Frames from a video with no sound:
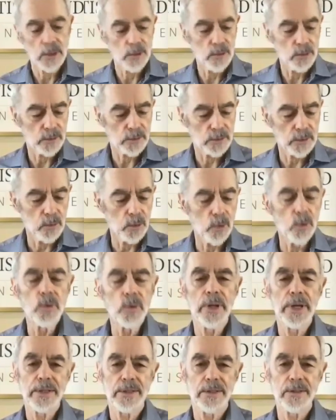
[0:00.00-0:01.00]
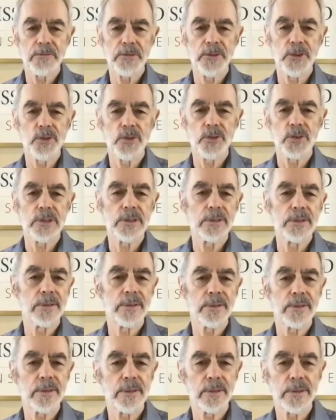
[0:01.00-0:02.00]
So all-night
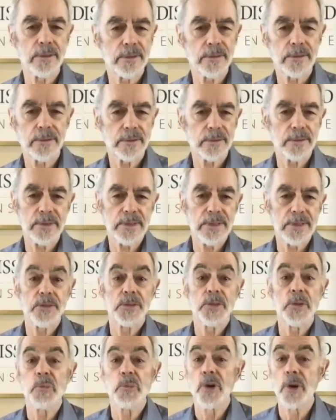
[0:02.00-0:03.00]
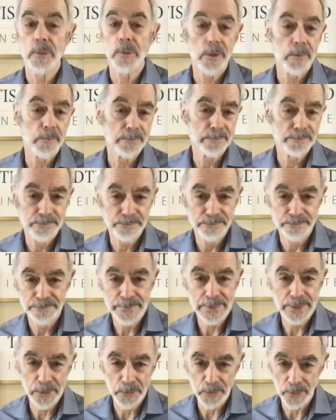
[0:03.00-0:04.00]
diffusion isn't a problem
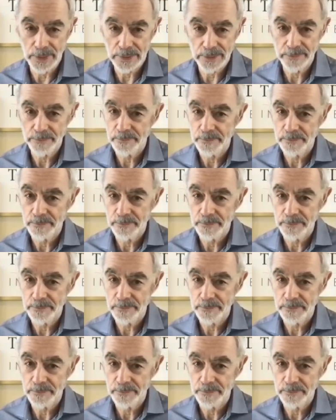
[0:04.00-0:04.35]
anyway.